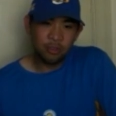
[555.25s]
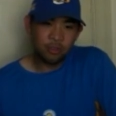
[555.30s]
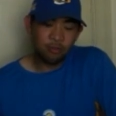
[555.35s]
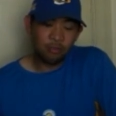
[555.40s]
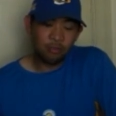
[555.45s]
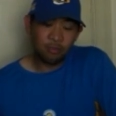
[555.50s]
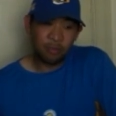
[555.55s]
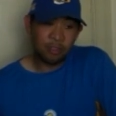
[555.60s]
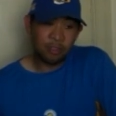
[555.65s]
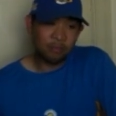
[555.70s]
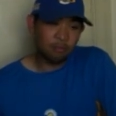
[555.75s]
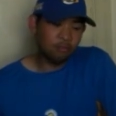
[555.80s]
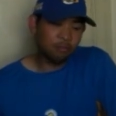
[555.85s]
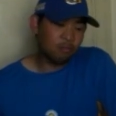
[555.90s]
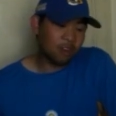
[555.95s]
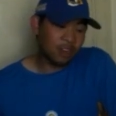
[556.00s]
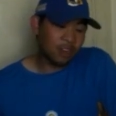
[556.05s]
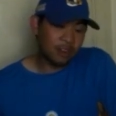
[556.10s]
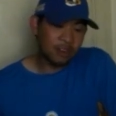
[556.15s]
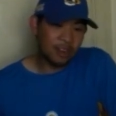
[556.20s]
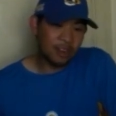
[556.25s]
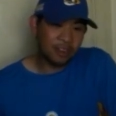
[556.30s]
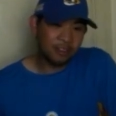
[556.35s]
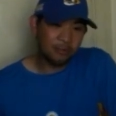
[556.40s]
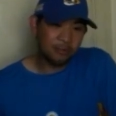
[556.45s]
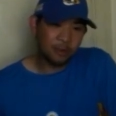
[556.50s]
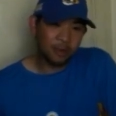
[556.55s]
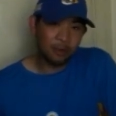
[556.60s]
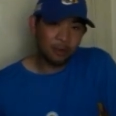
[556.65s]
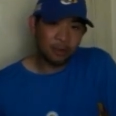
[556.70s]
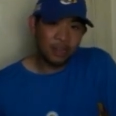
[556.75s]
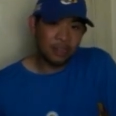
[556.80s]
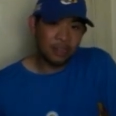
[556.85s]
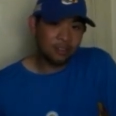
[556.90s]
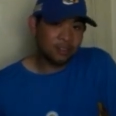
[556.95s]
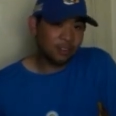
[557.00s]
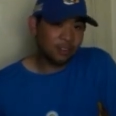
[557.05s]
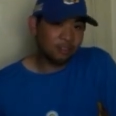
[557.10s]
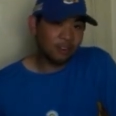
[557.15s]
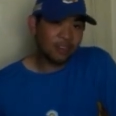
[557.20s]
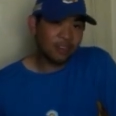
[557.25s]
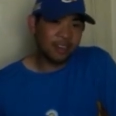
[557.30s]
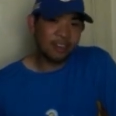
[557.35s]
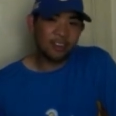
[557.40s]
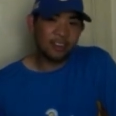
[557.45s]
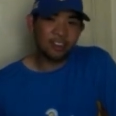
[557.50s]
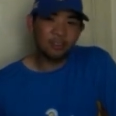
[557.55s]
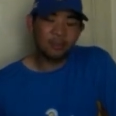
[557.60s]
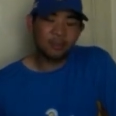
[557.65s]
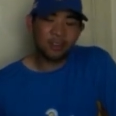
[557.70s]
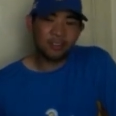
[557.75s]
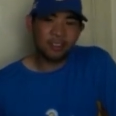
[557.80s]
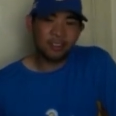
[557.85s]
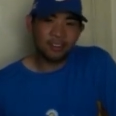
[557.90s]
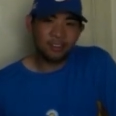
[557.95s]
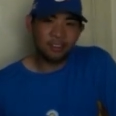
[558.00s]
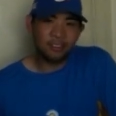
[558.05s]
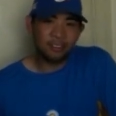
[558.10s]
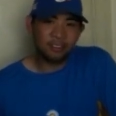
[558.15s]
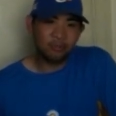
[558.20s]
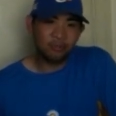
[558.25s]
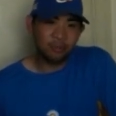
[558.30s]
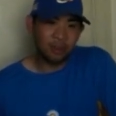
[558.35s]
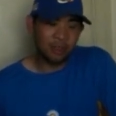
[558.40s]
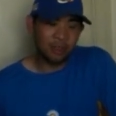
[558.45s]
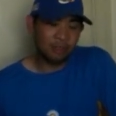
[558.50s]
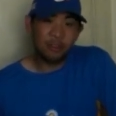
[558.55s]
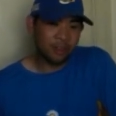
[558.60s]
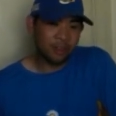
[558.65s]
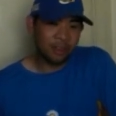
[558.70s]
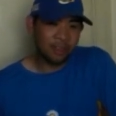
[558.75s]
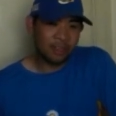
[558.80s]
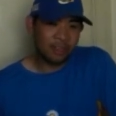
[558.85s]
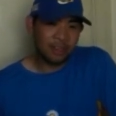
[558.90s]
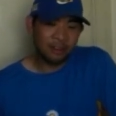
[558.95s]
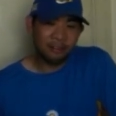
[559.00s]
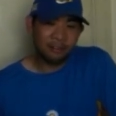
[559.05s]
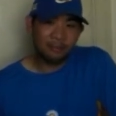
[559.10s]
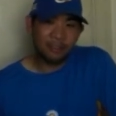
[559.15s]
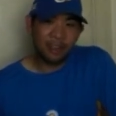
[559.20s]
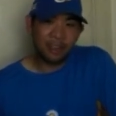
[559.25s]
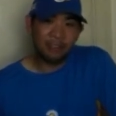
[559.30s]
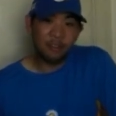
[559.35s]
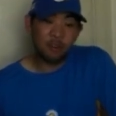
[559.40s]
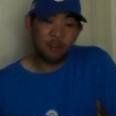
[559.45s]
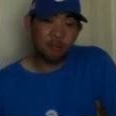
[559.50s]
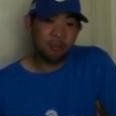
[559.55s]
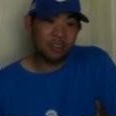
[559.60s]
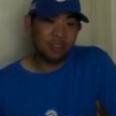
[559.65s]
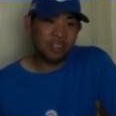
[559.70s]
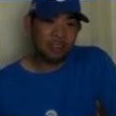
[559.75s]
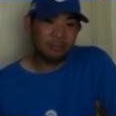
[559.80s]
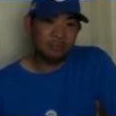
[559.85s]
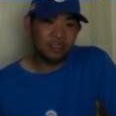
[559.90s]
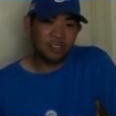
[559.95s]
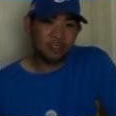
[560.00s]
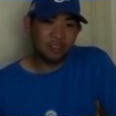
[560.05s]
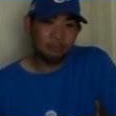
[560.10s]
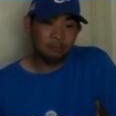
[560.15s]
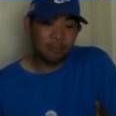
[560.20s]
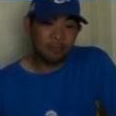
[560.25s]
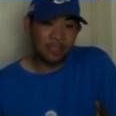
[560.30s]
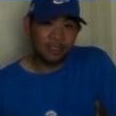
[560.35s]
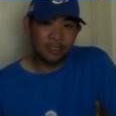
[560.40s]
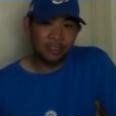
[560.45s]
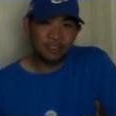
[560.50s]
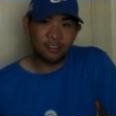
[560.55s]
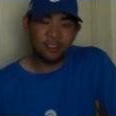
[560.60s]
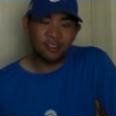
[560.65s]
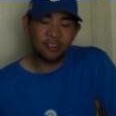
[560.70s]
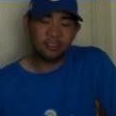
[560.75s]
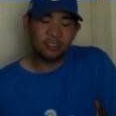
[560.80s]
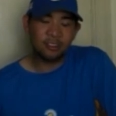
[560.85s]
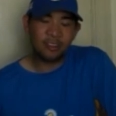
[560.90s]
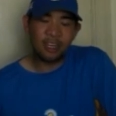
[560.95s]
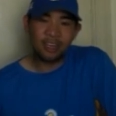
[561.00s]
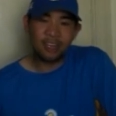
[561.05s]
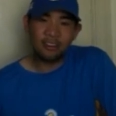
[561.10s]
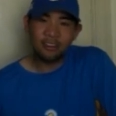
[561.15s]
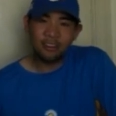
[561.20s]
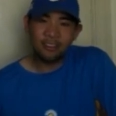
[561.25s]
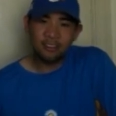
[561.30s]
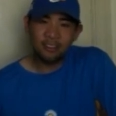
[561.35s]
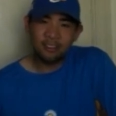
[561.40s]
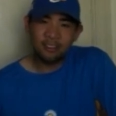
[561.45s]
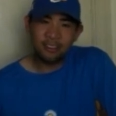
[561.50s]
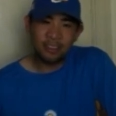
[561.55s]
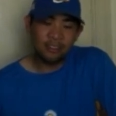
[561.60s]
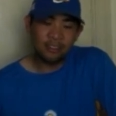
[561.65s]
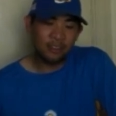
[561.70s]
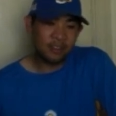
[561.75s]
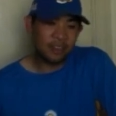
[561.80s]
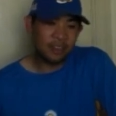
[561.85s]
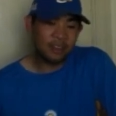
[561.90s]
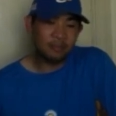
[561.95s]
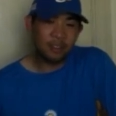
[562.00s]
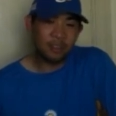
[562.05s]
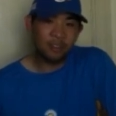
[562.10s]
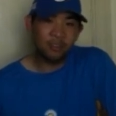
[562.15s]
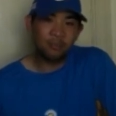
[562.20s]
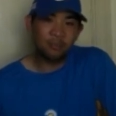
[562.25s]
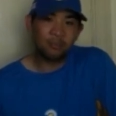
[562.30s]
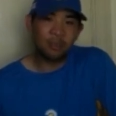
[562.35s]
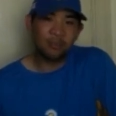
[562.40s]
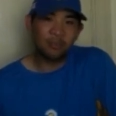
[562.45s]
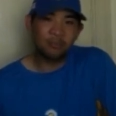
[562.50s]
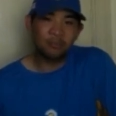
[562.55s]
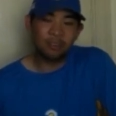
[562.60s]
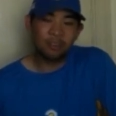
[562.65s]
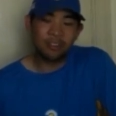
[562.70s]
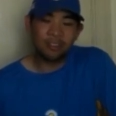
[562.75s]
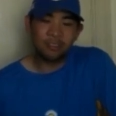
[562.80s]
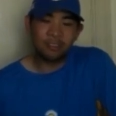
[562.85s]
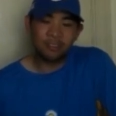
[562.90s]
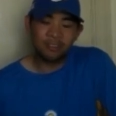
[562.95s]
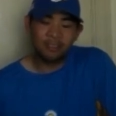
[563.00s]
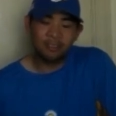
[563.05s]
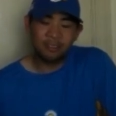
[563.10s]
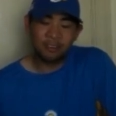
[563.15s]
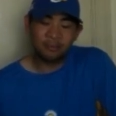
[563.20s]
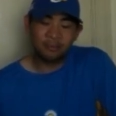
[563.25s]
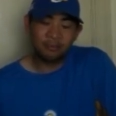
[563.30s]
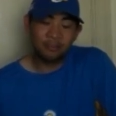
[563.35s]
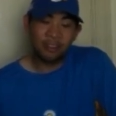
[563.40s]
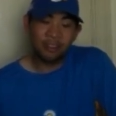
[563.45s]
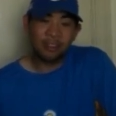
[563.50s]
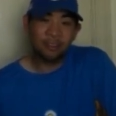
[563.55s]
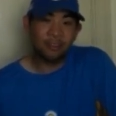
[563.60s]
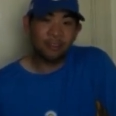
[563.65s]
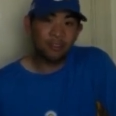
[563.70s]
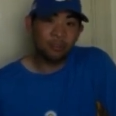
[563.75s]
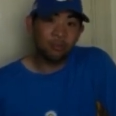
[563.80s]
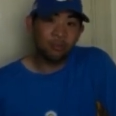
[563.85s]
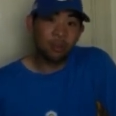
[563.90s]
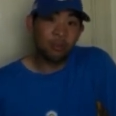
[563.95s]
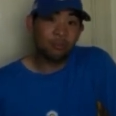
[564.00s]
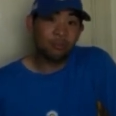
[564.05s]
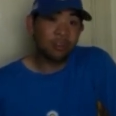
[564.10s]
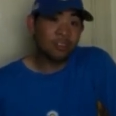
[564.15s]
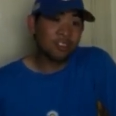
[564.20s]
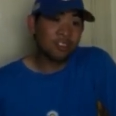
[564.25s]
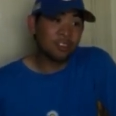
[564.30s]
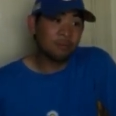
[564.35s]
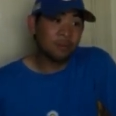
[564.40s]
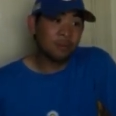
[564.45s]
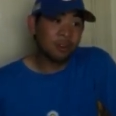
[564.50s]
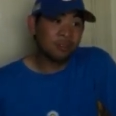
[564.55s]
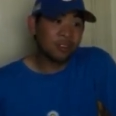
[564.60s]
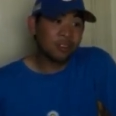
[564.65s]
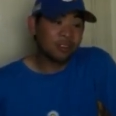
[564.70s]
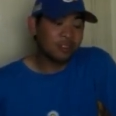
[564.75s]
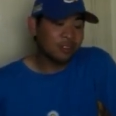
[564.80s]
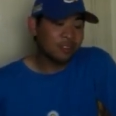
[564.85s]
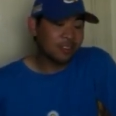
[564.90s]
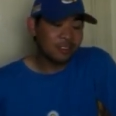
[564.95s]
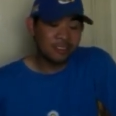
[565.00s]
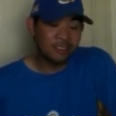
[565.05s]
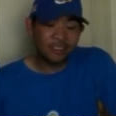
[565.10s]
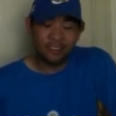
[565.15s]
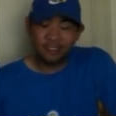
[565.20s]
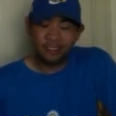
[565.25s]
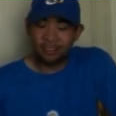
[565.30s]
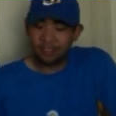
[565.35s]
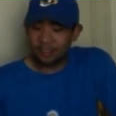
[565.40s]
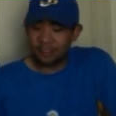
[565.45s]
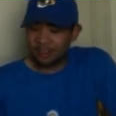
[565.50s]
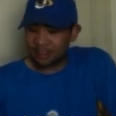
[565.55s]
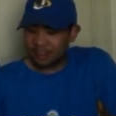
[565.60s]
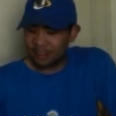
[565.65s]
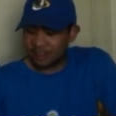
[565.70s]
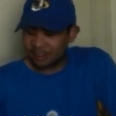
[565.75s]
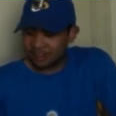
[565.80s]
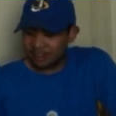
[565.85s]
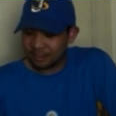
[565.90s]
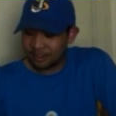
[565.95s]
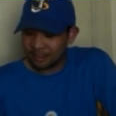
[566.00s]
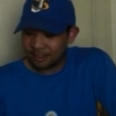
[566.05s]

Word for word: would be what I'd ask for. You know, last year I had expectations to win three out of five home games, and they did just that. They even got me two road wins, and fans two road wins as a bonus, as icing on the cake.